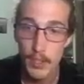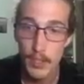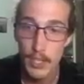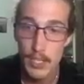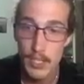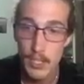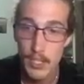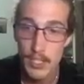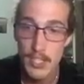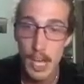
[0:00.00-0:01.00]
This
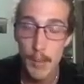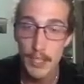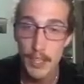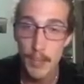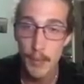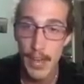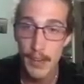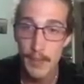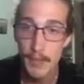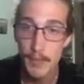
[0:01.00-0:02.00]
stomping to the
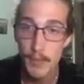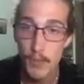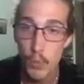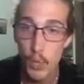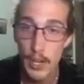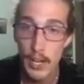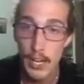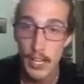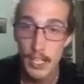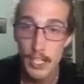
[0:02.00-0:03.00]
mat. One
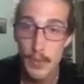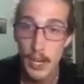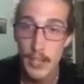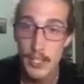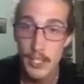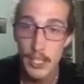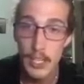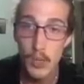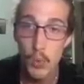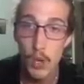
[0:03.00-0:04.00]
hand is behind his
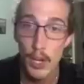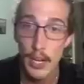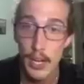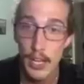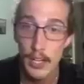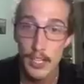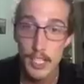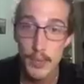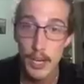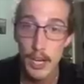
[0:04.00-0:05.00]
knee. One hand
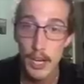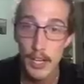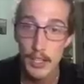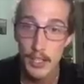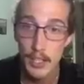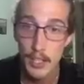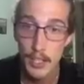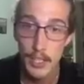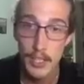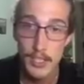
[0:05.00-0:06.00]
is behind
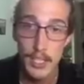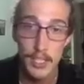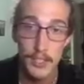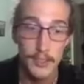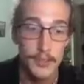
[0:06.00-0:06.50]
his heel.